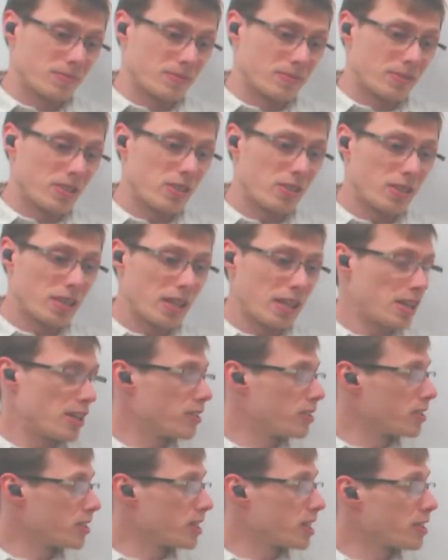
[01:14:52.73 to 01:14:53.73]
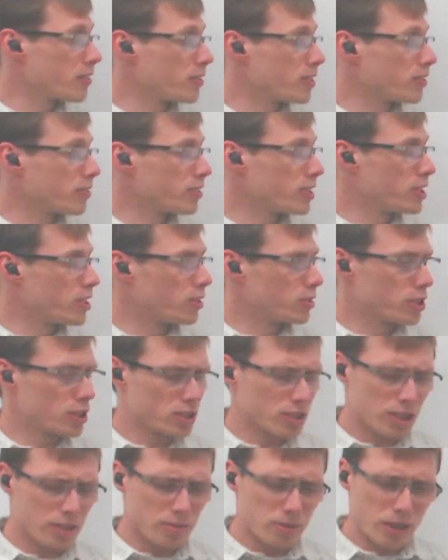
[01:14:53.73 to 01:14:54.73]
And you think of it,
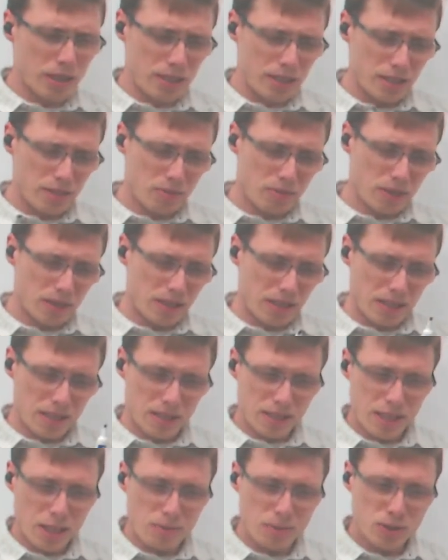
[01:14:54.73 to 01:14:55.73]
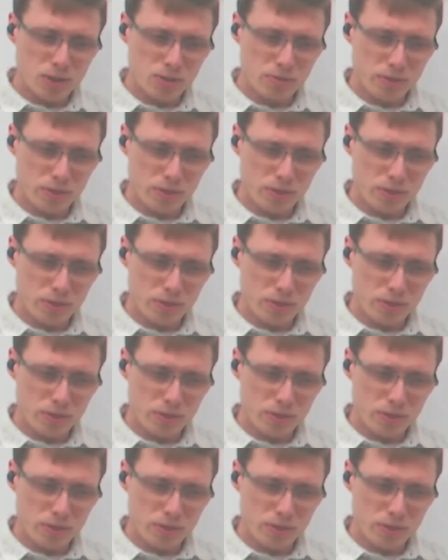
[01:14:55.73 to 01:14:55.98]
just like what I did with the temperatures,